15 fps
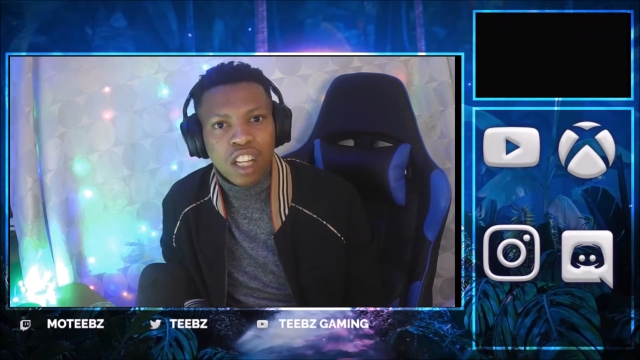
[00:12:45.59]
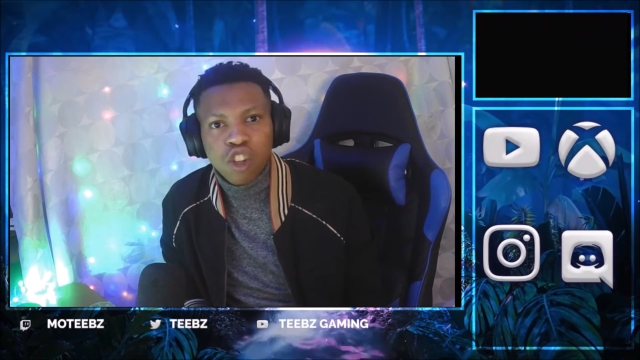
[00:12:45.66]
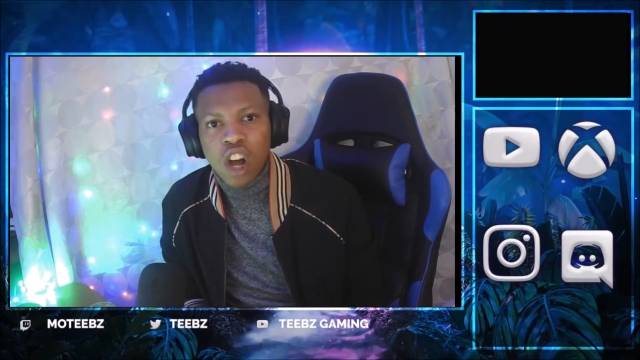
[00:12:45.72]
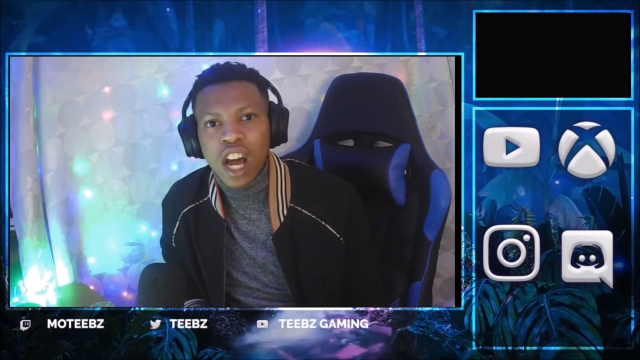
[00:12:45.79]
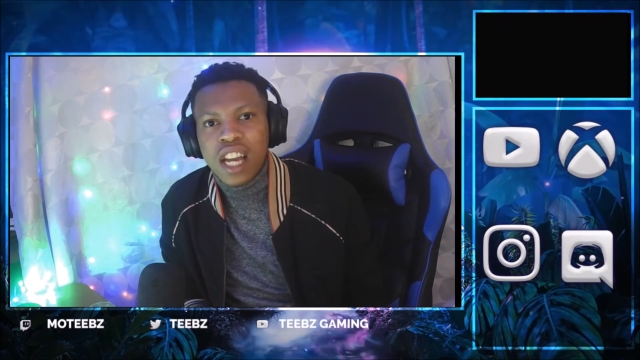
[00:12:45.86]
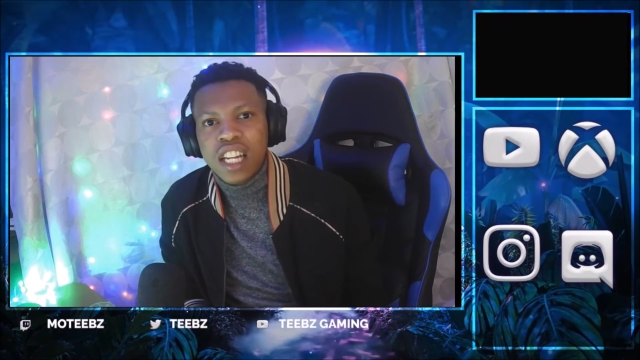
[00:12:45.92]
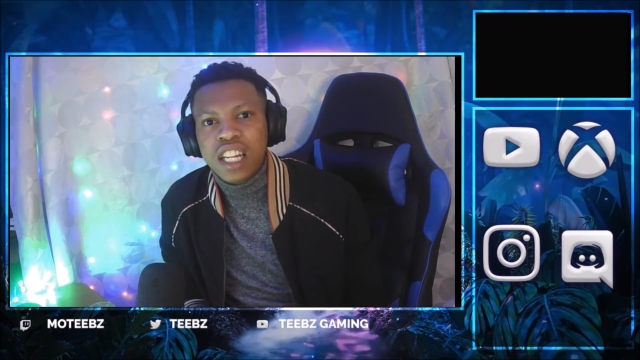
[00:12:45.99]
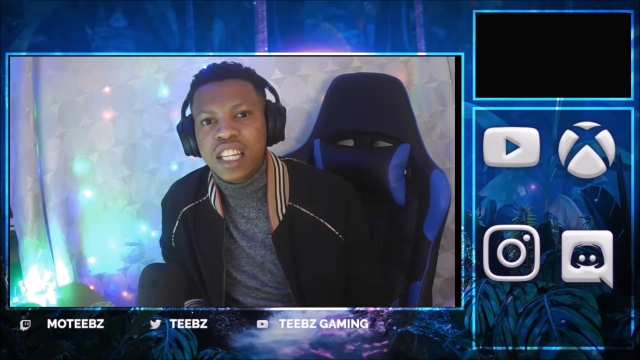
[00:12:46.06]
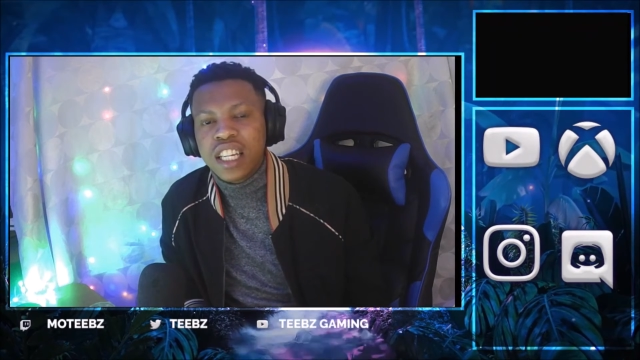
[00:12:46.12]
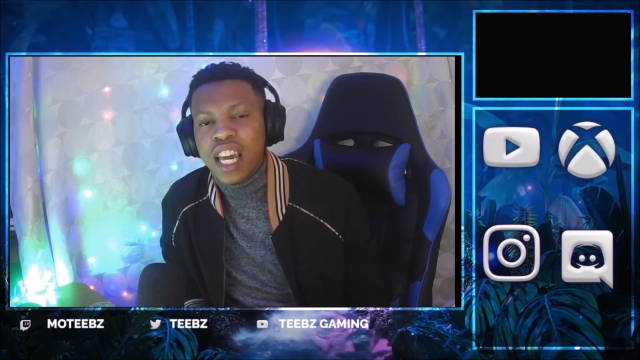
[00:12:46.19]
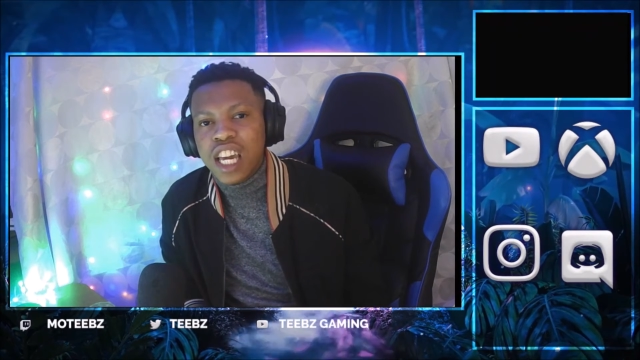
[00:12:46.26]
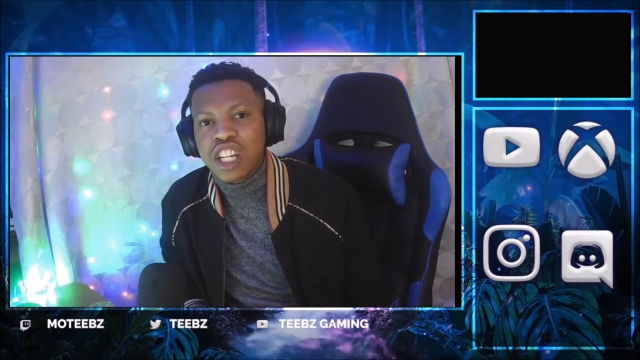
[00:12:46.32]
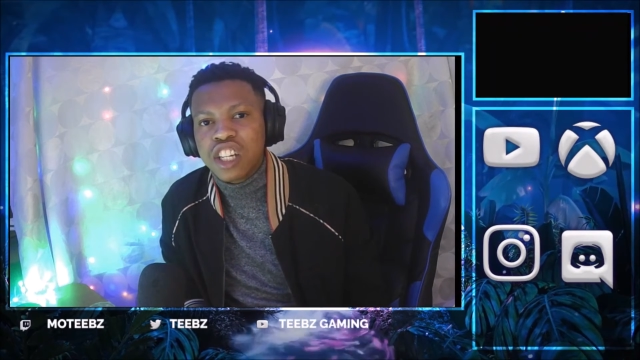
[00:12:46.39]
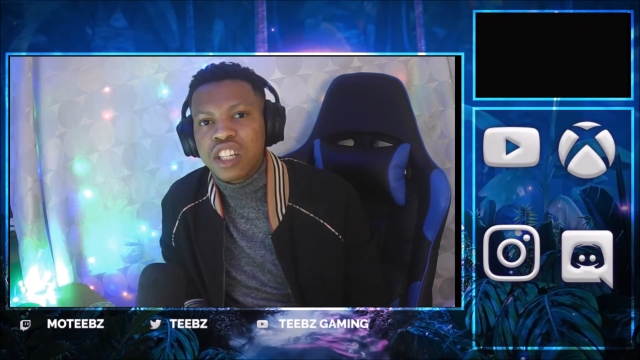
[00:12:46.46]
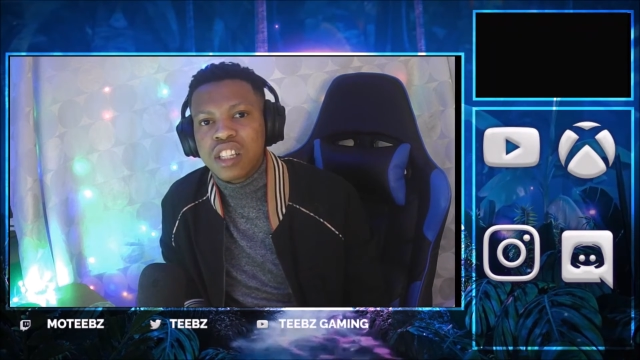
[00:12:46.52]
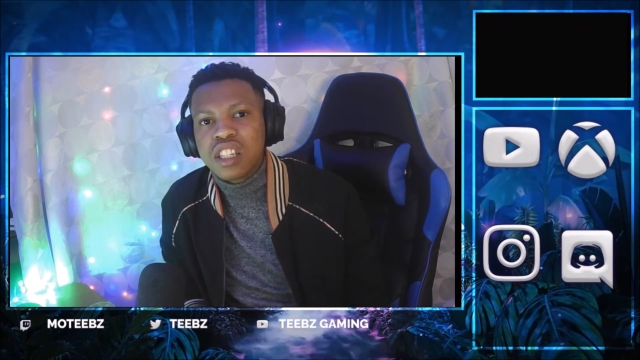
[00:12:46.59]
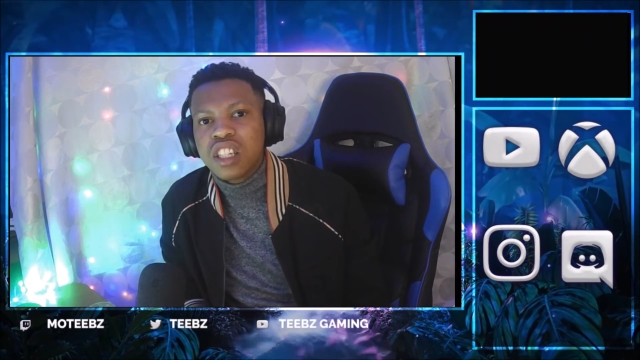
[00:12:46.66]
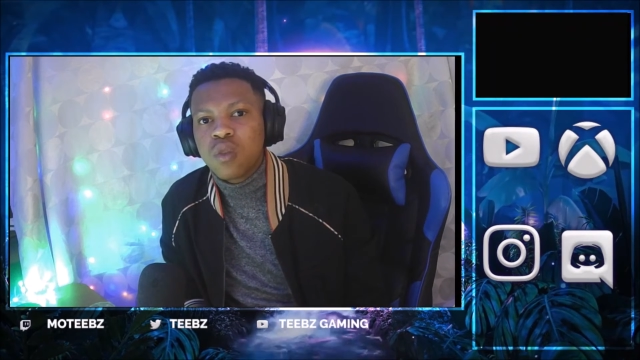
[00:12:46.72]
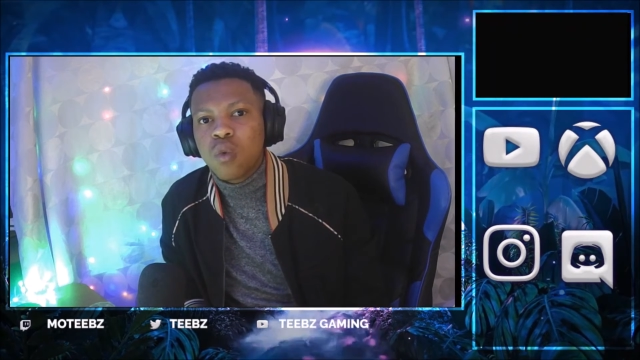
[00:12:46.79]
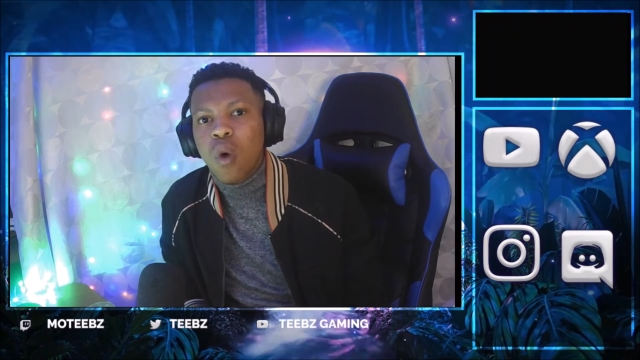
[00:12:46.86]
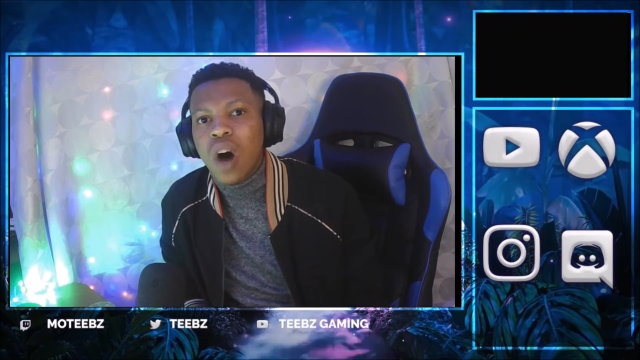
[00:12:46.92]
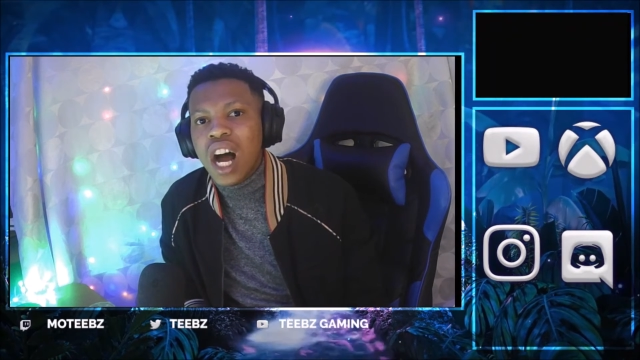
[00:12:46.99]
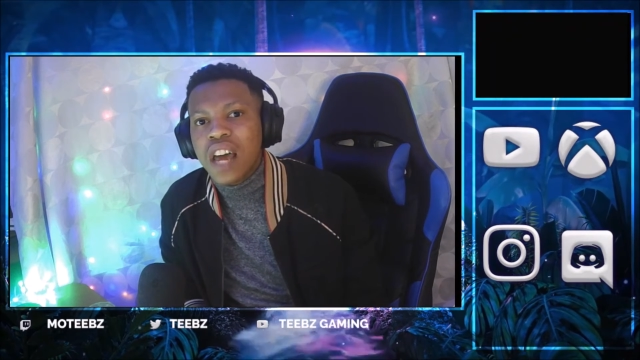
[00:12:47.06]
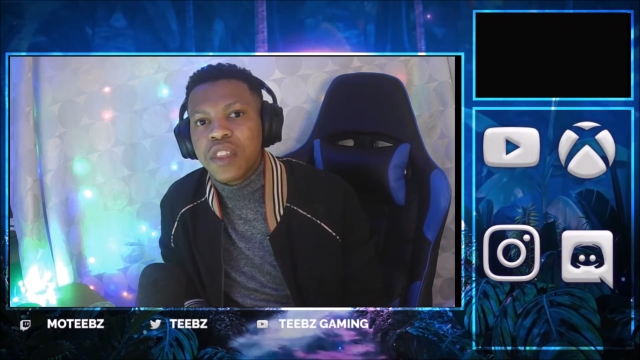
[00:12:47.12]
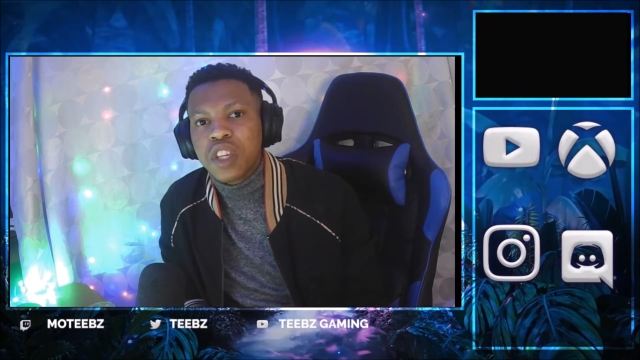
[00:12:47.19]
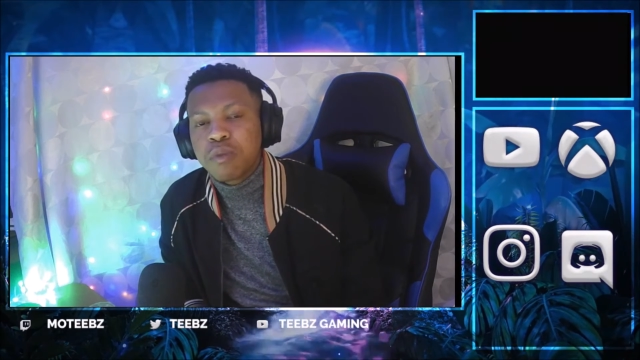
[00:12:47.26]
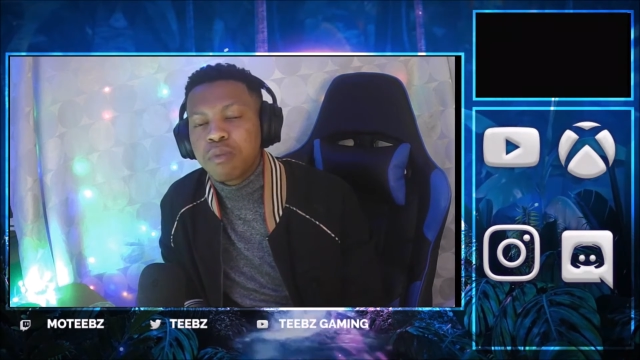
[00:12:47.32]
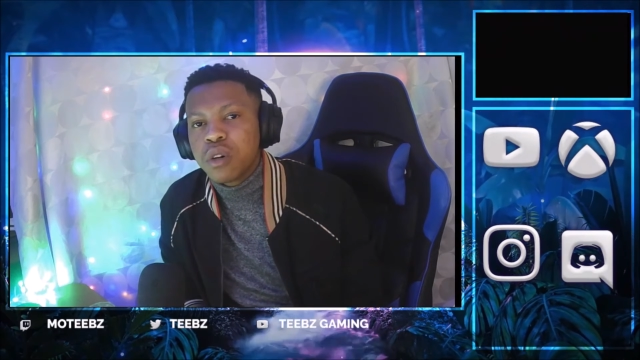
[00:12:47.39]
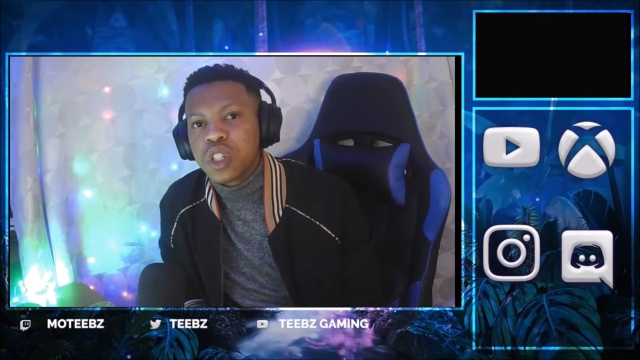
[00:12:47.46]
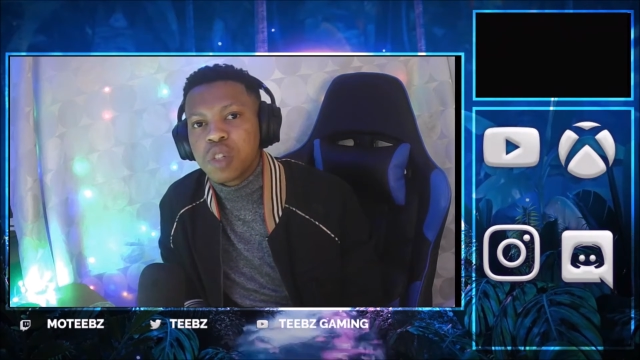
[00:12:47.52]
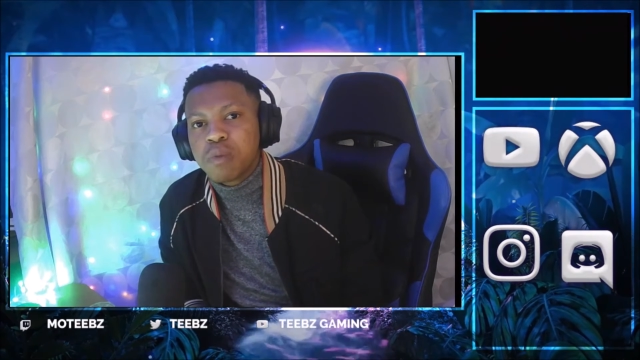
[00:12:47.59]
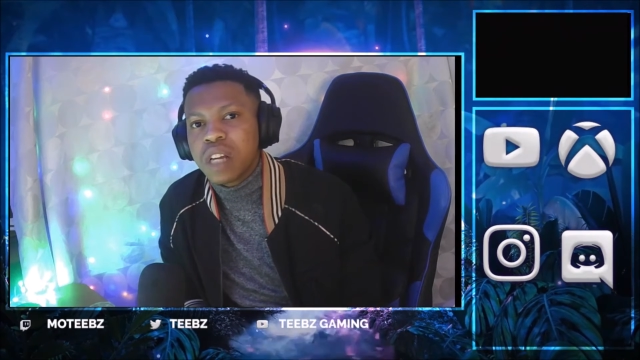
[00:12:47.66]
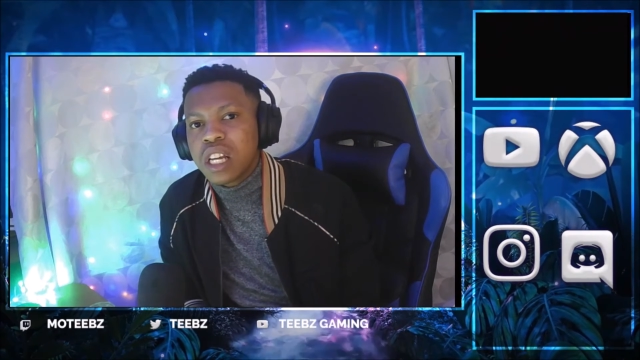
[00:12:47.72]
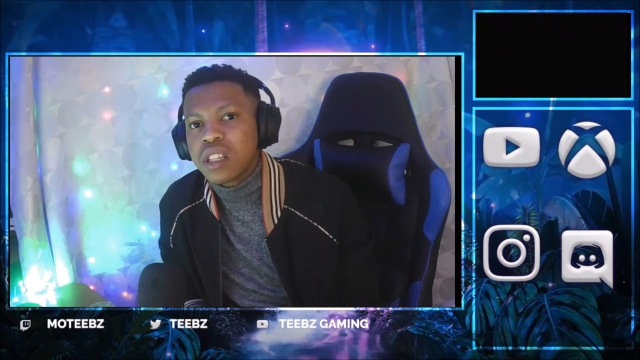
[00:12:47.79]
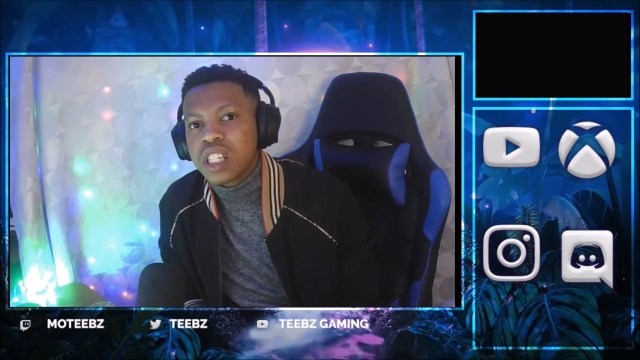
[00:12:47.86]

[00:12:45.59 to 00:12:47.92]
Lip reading: try and engage and see why this person's playing this game.